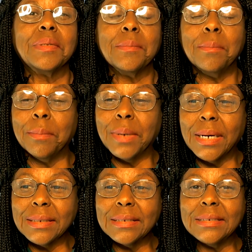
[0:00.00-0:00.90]

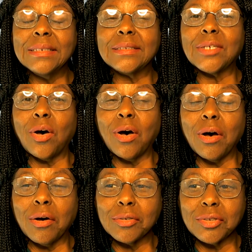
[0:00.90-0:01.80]
Mullein is
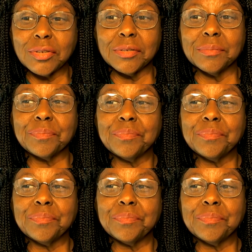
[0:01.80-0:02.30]
awesome.